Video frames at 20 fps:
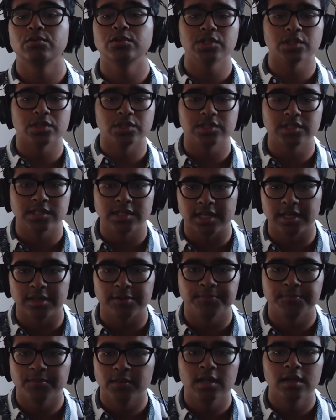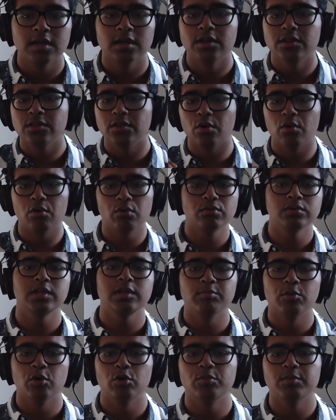Results day. The only
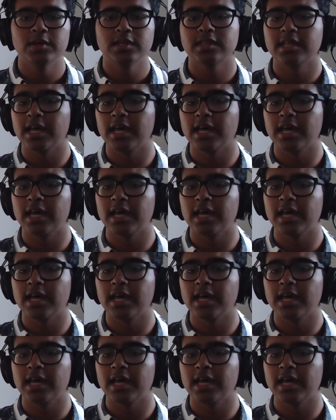moment